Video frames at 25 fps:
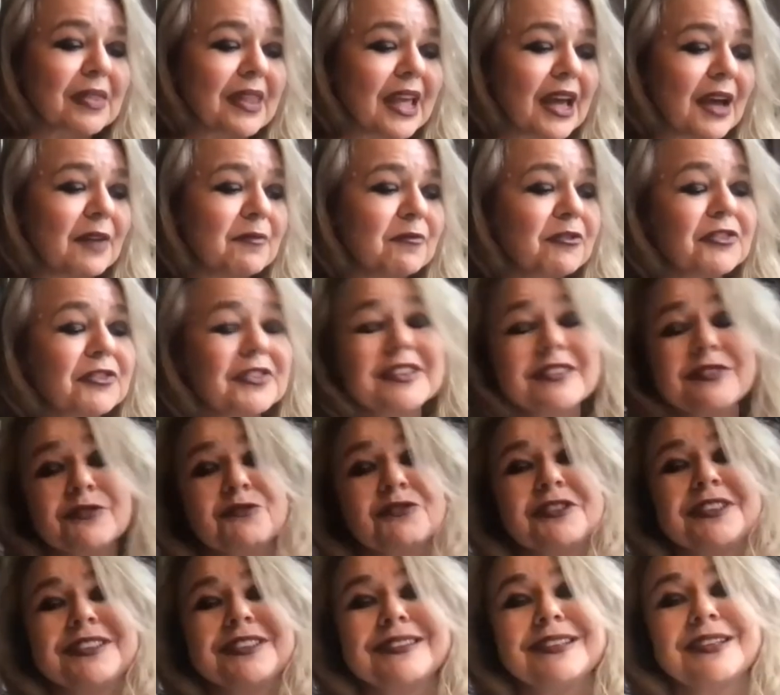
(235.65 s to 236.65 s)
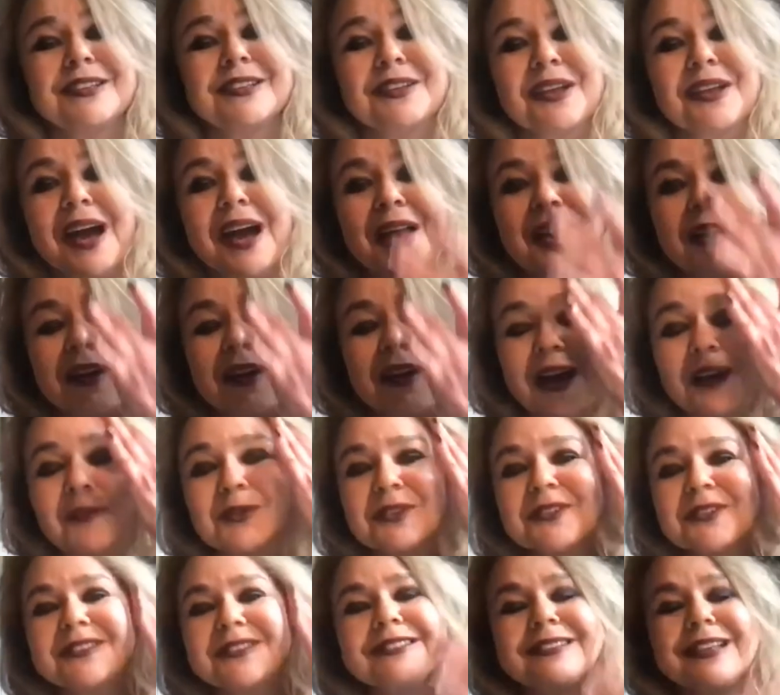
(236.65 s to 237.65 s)
And for this reason, I
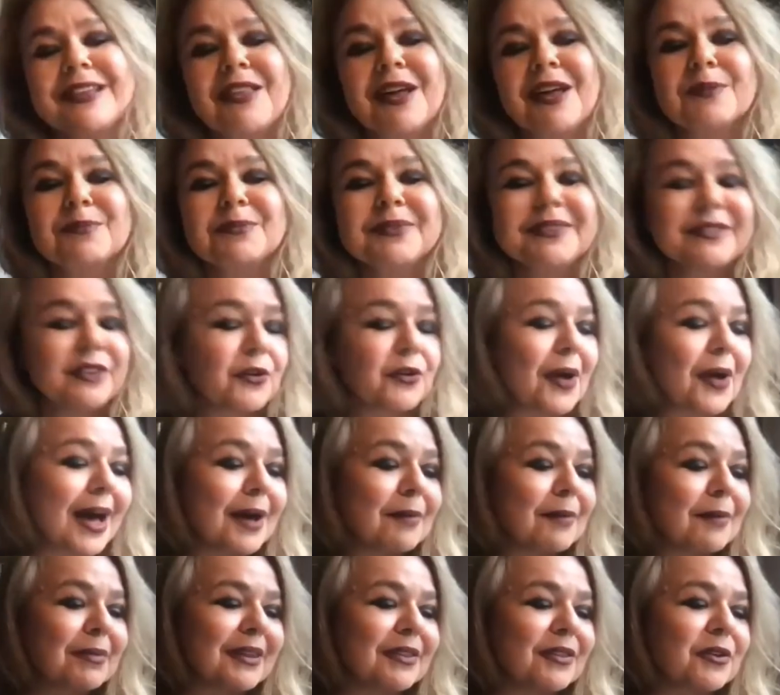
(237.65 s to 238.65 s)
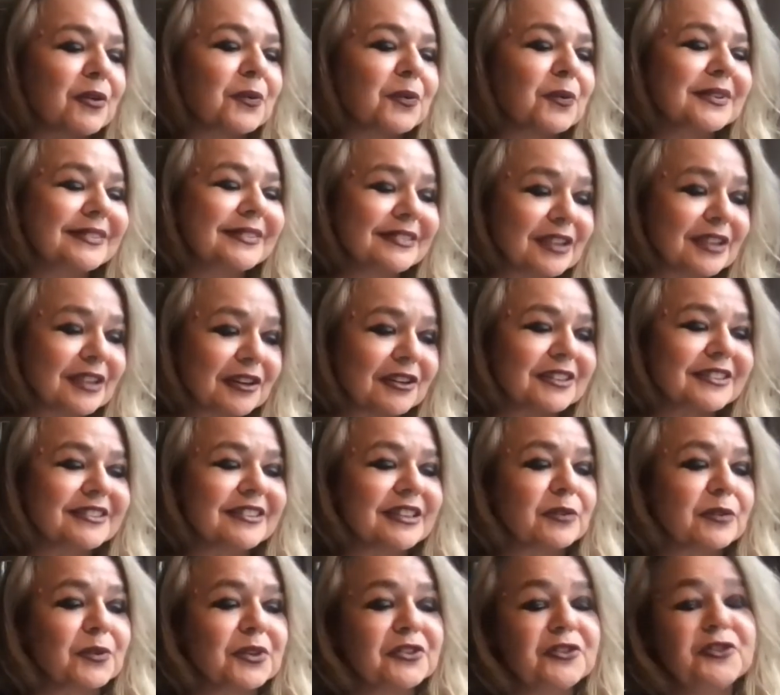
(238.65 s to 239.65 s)
want to say that I'm so happy that we're
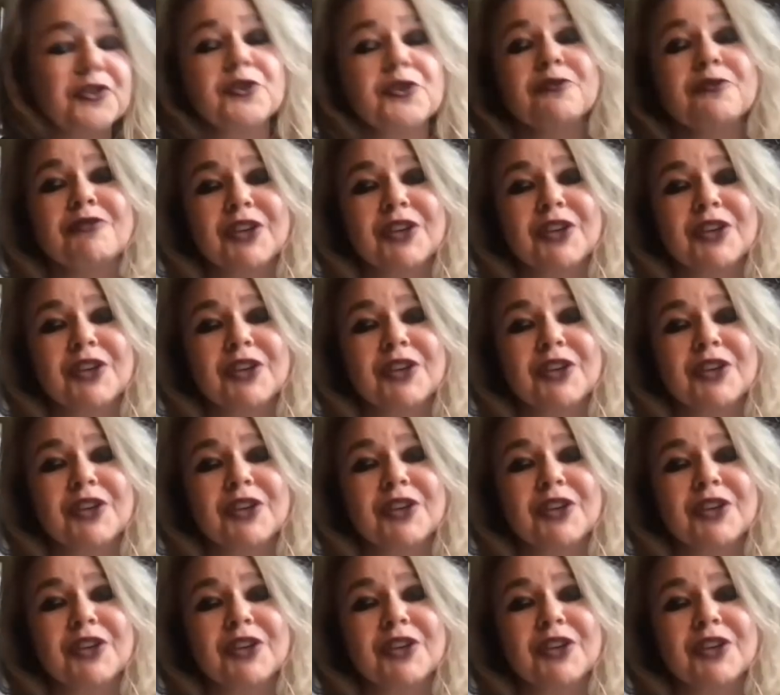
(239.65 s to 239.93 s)
starting with two